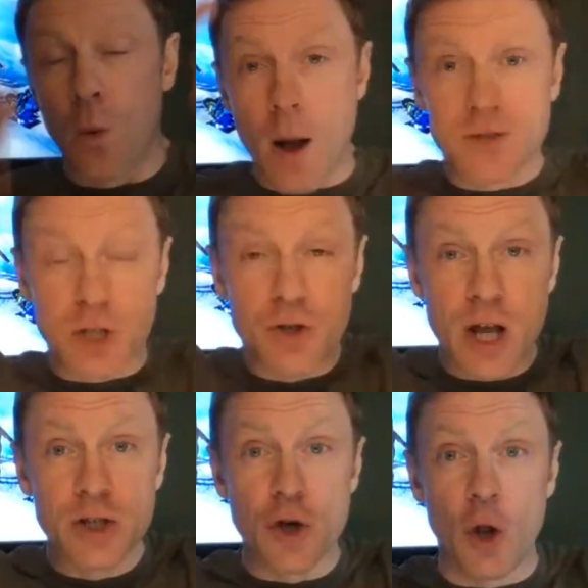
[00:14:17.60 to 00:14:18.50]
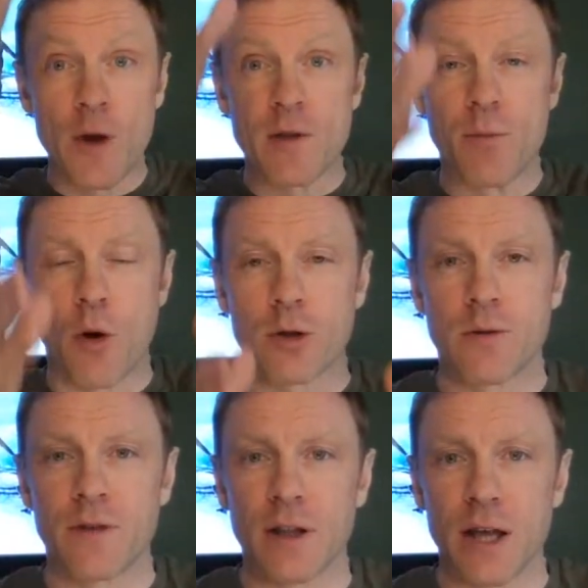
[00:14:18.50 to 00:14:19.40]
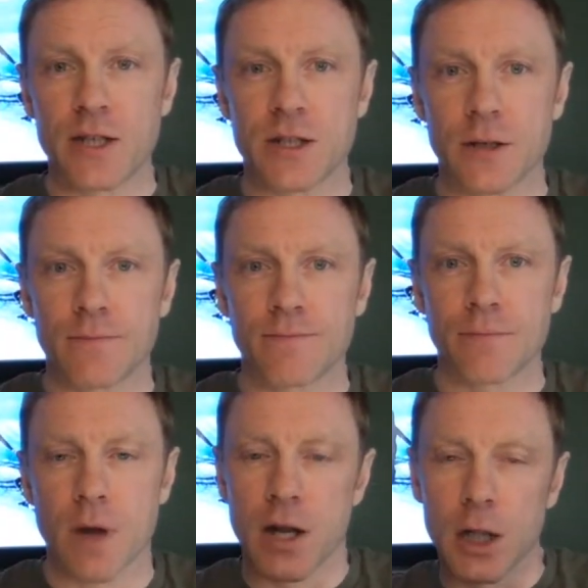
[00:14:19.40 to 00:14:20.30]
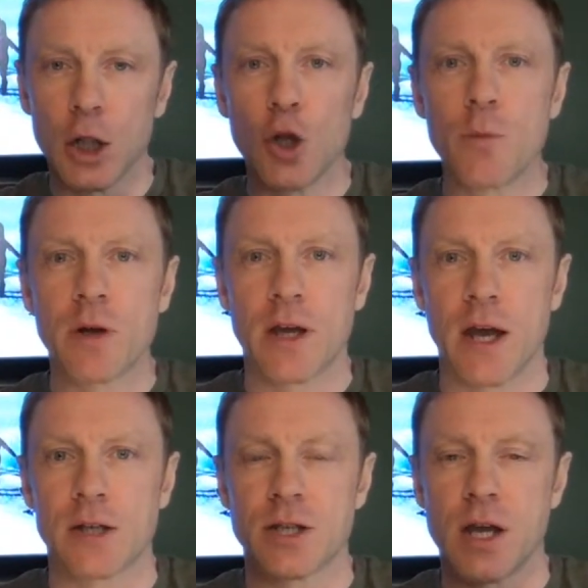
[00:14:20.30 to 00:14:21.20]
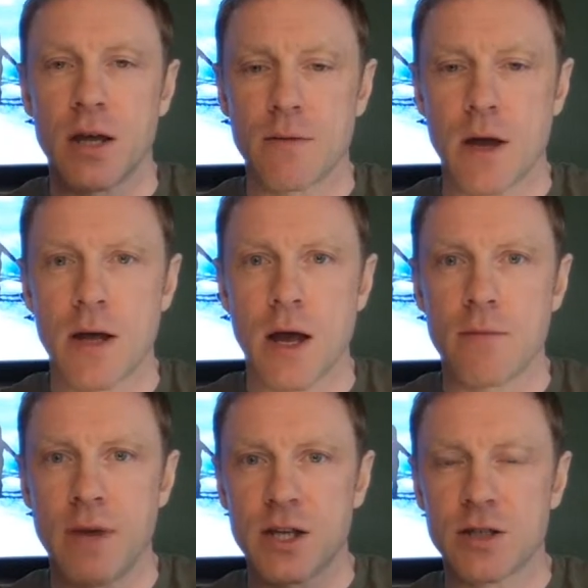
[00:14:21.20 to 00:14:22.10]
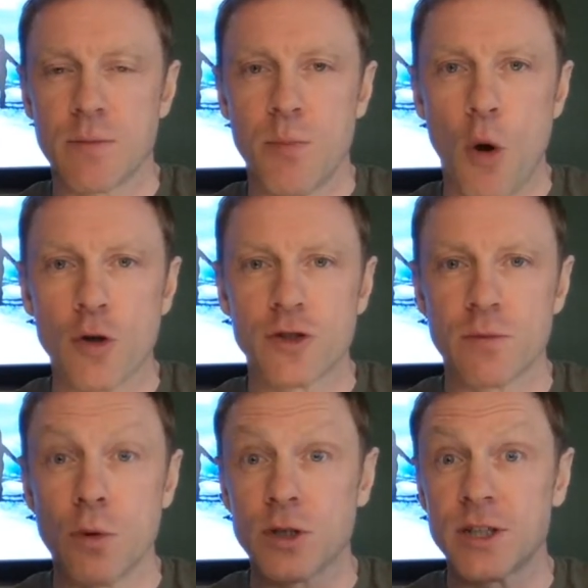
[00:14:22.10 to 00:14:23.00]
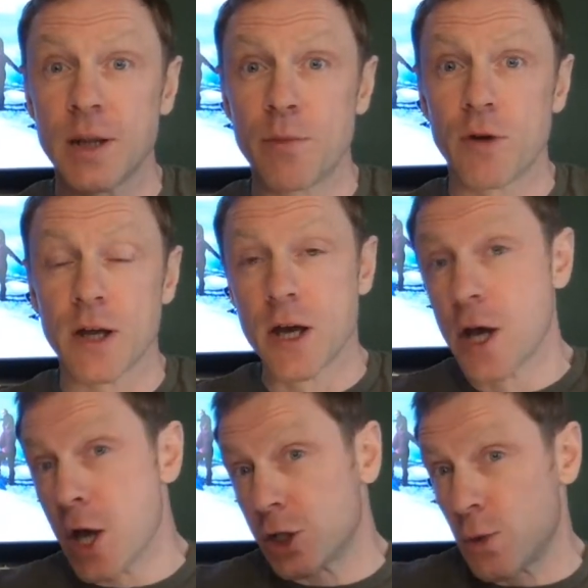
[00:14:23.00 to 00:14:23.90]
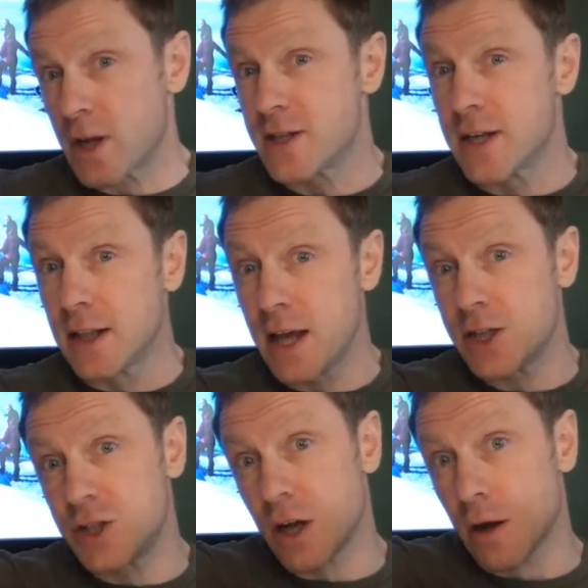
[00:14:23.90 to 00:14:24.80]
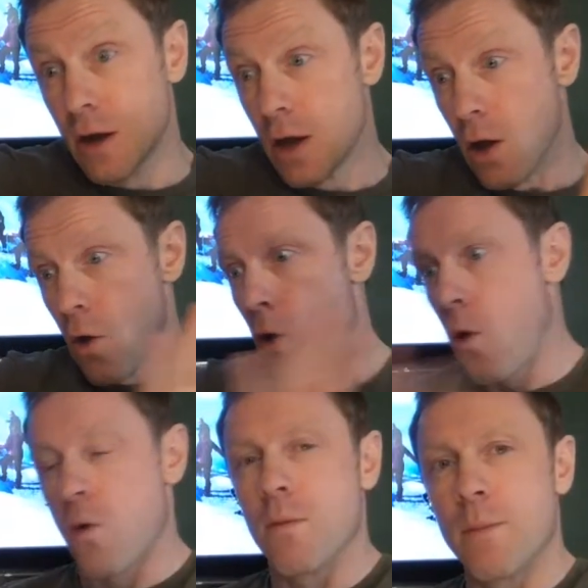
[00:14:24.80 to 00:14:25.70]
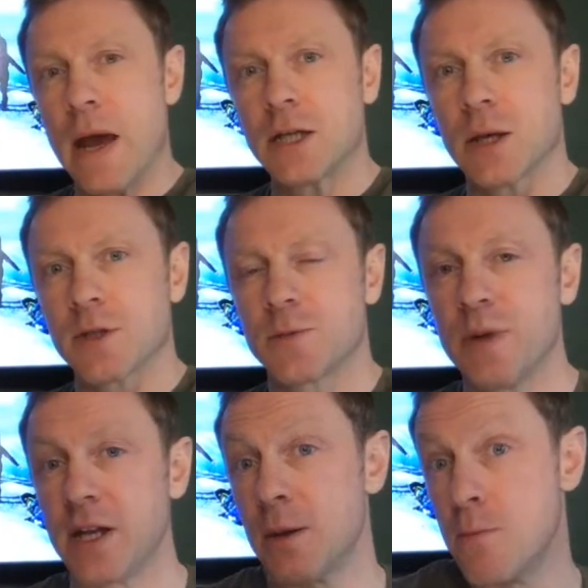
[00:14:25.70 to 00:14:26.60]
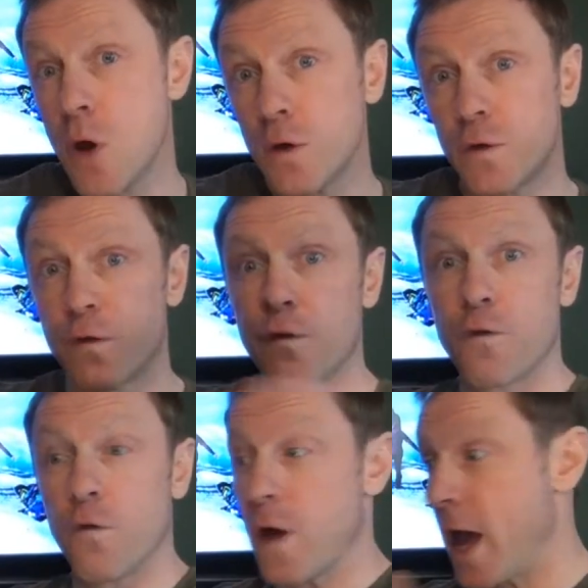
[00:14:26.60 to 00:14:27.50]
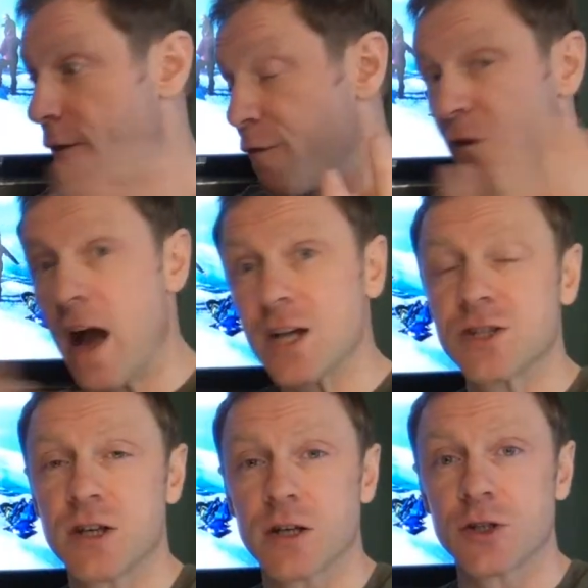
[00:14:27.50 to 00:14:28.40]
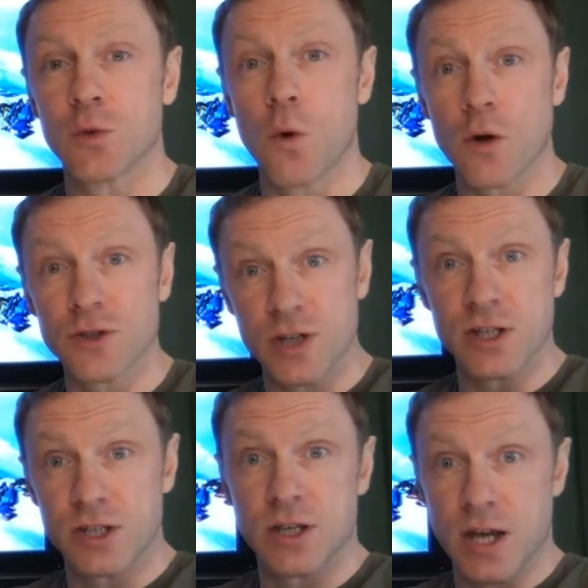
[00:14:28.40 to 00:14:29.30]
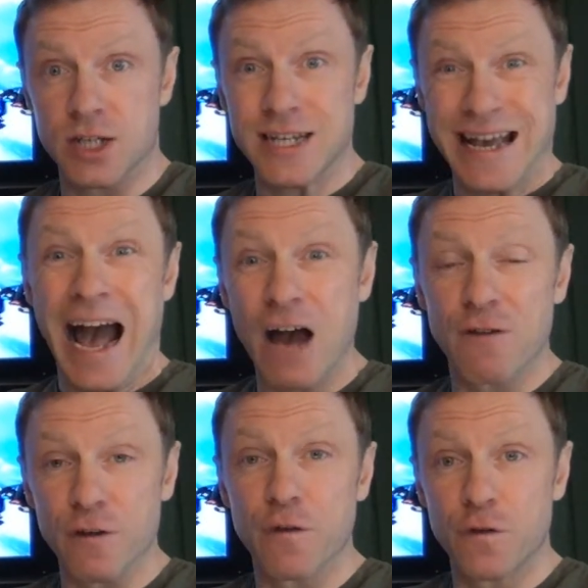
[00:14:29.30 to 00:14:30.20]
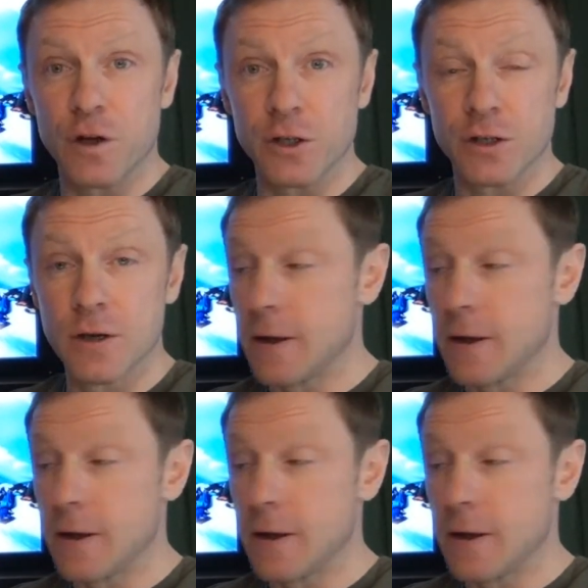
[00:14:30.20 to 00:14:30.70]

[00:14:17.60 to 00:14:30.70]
what happens, it drains all the way at the bottom of the glacier and it lubricates it. It makes the bottom more slippery. So actually the glacier picks up speed, it moves faster towards its calving front,